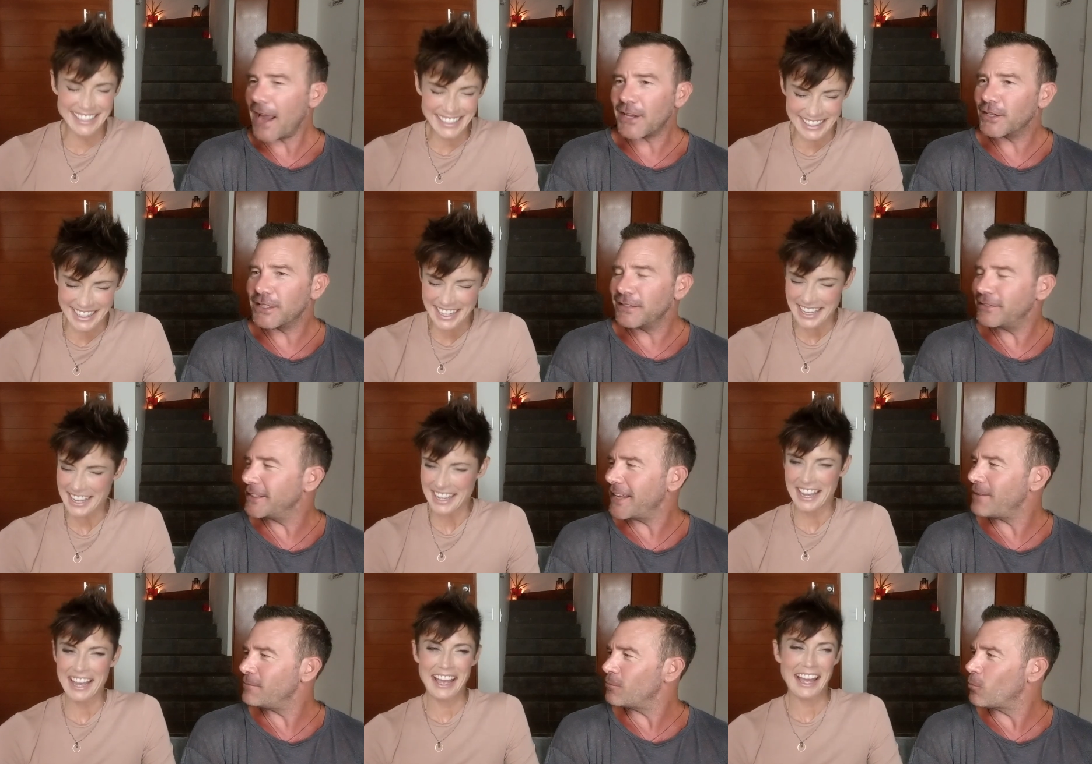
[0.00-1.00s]
Speaker 1: I couldn't even
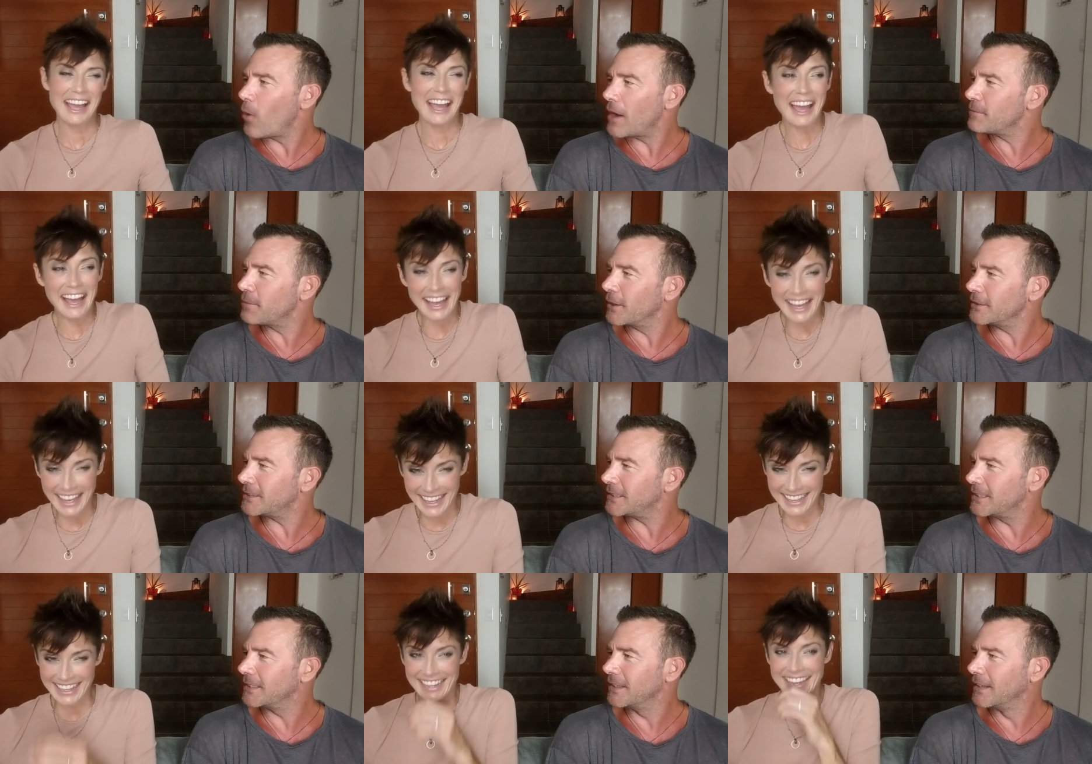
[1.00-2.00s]
name one
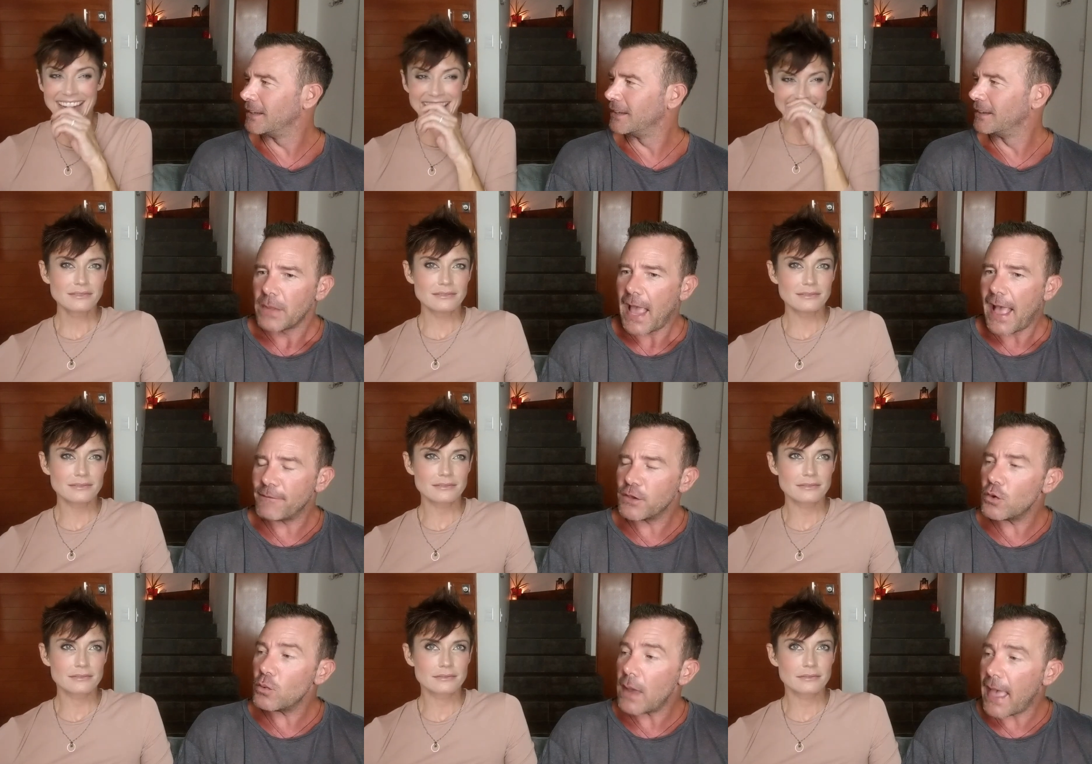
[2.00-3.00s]
person. Have
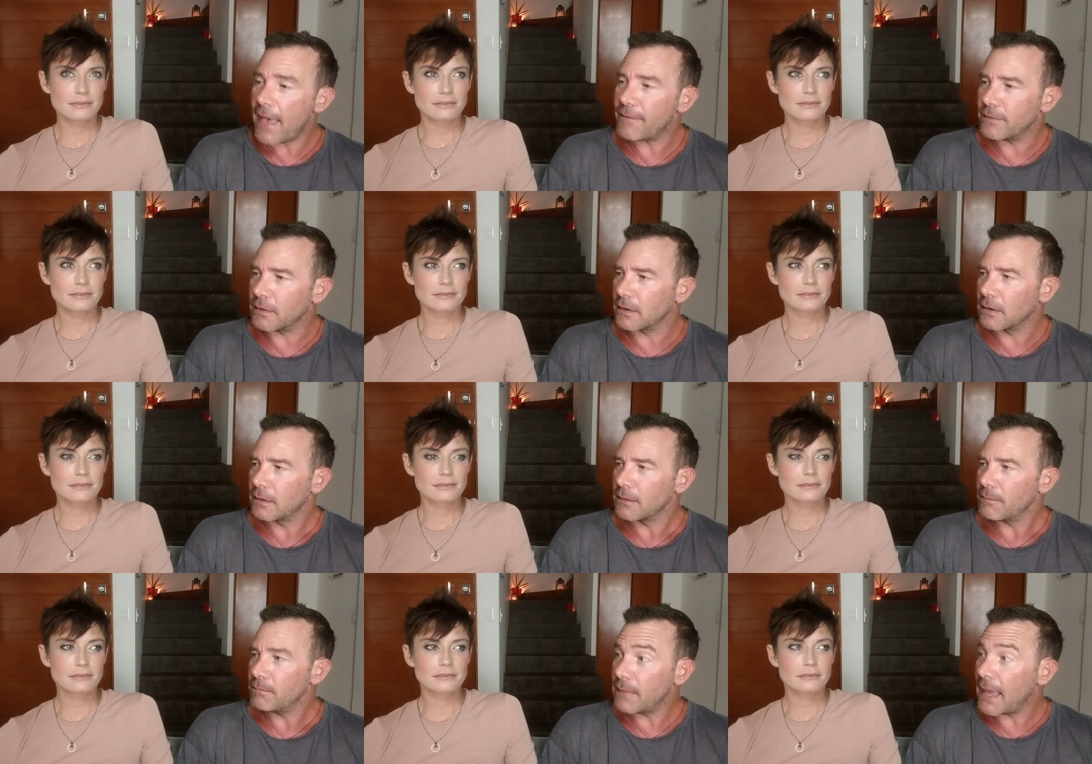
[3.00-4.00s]
you ever
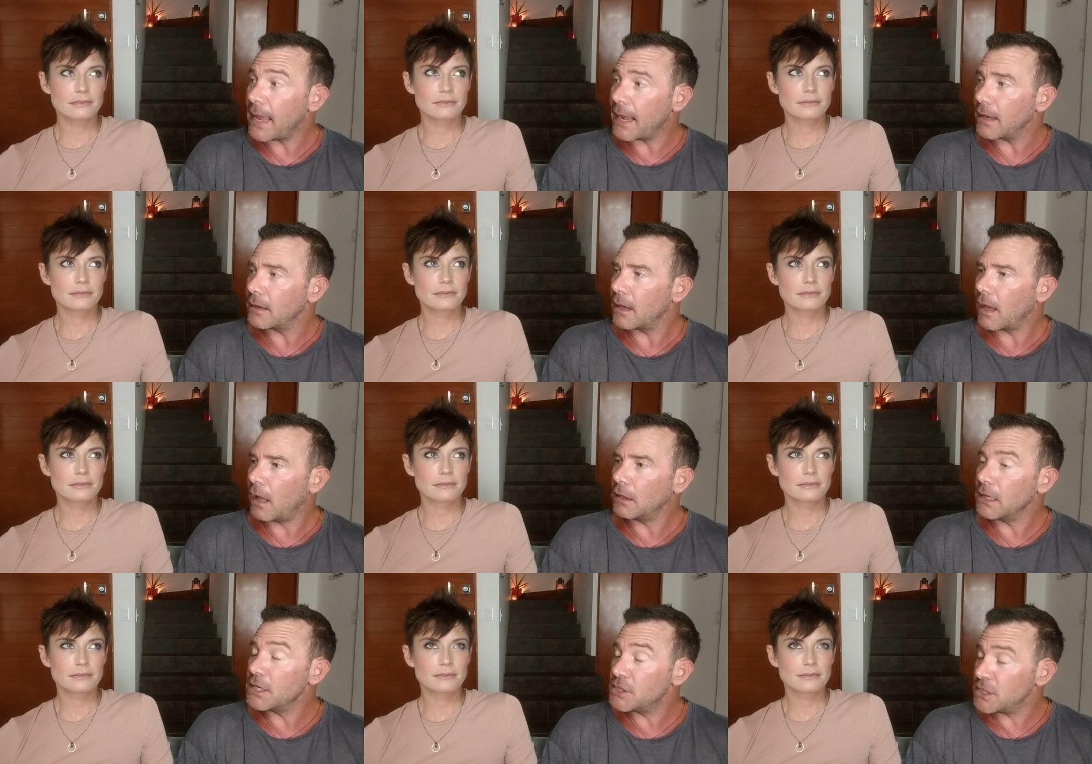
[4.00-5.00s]
made a
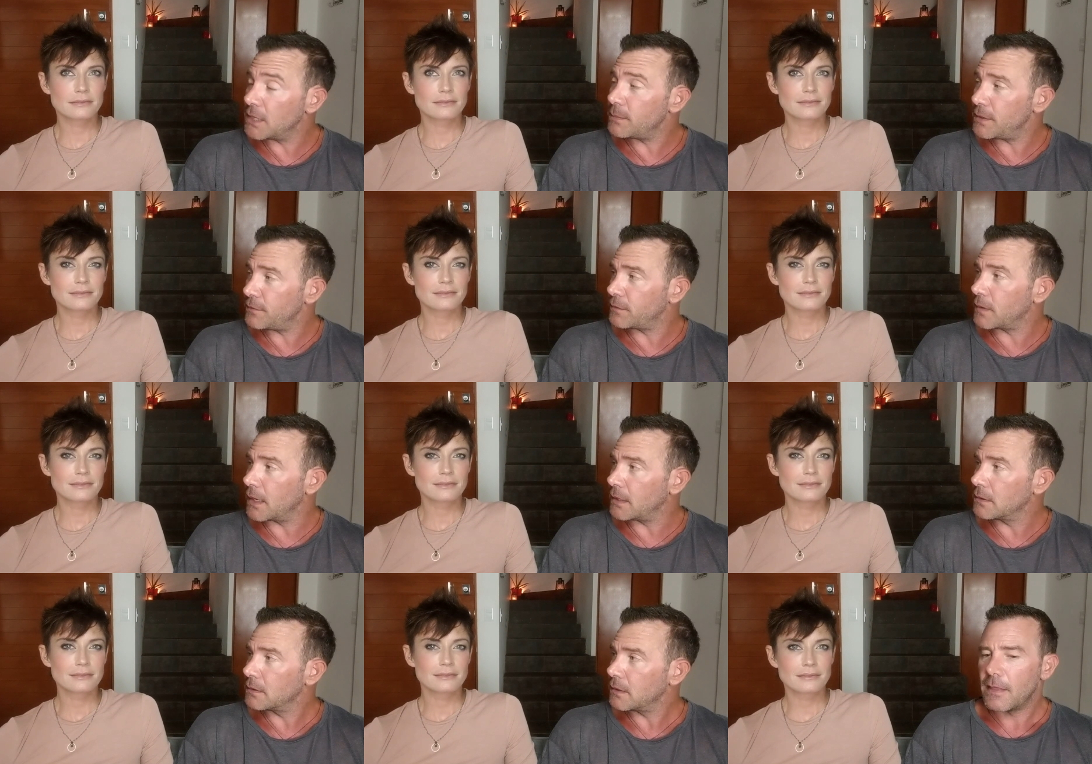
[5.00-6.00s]
legitimate
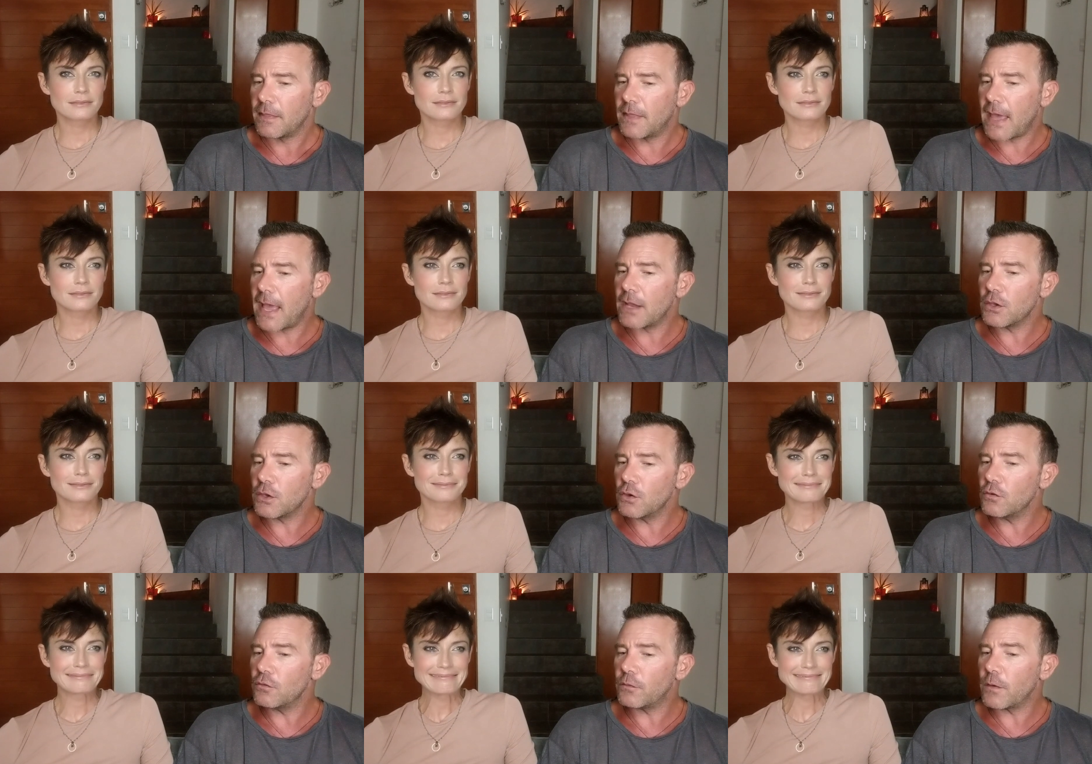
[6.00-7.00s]
friend that
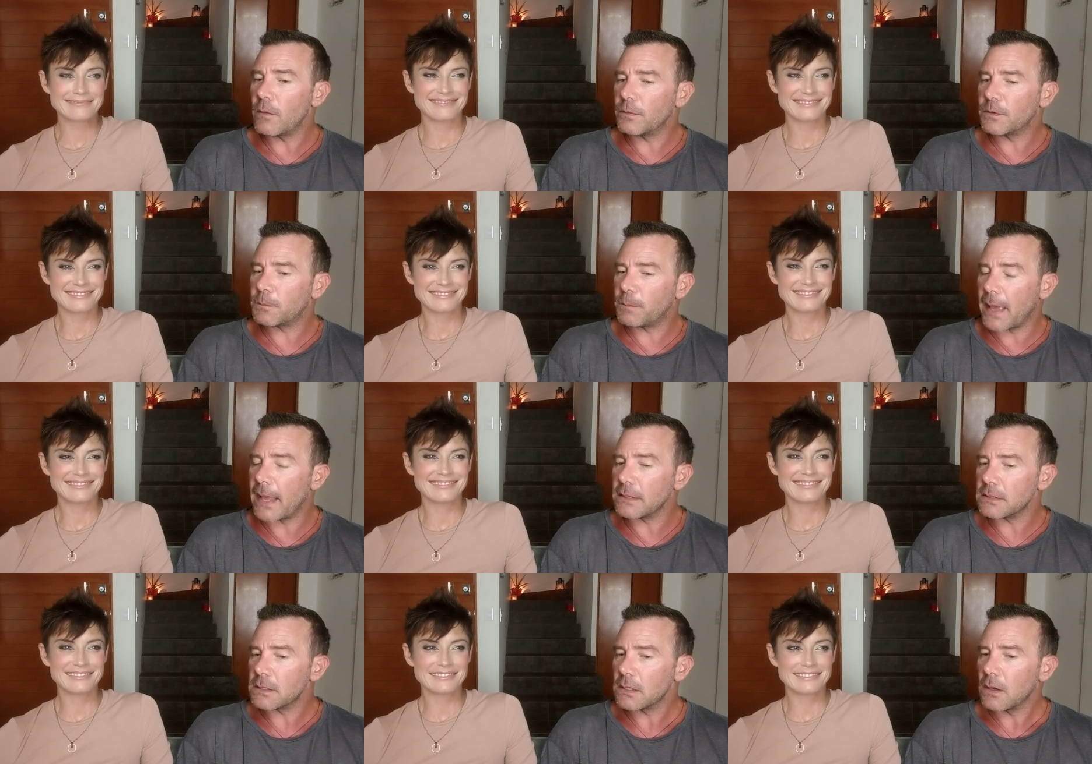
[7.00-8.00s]
you
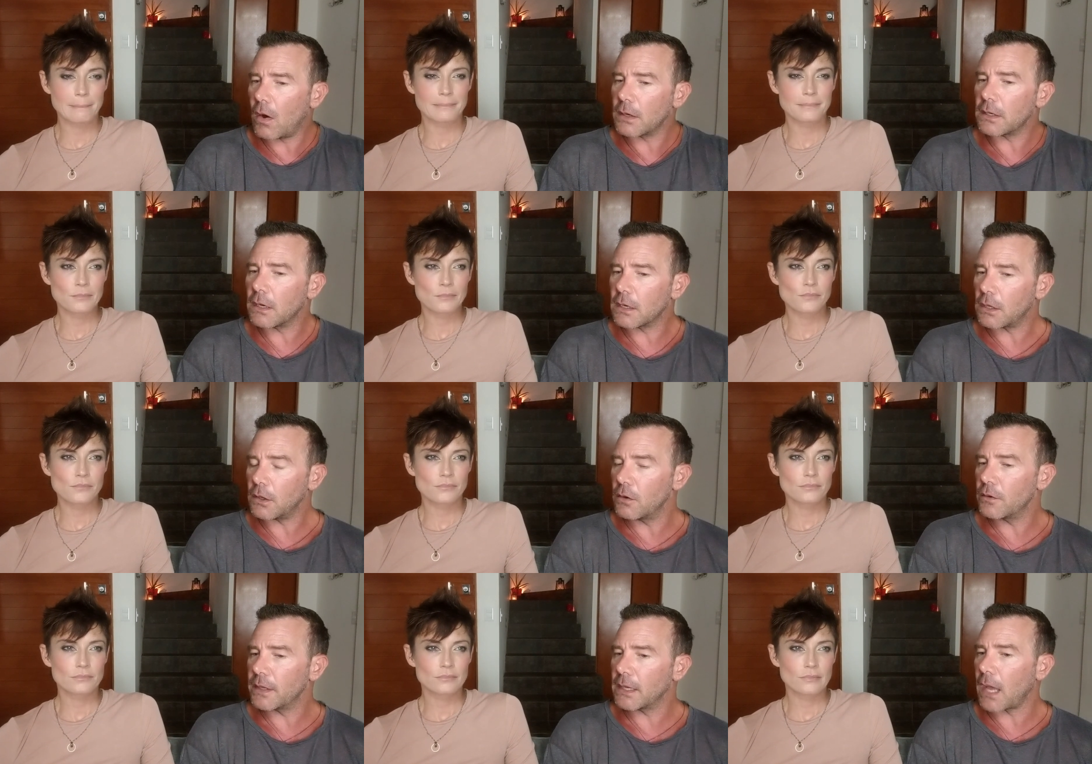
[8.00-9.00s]
spent on a
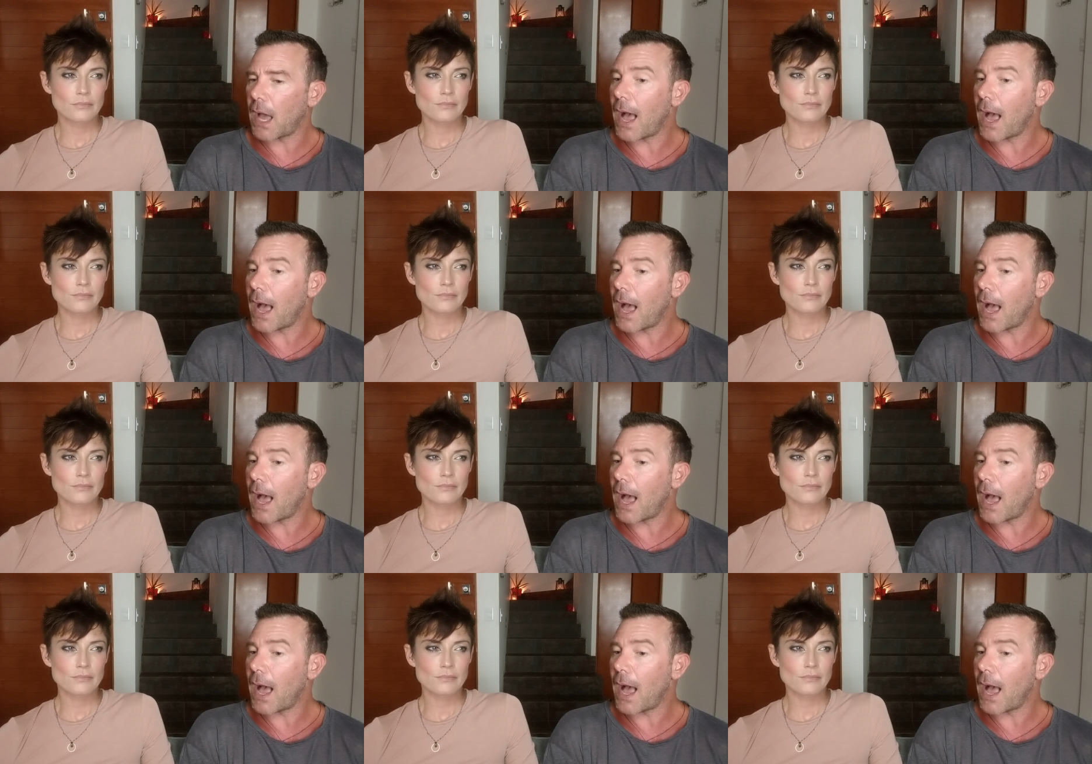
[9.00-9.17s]
clothing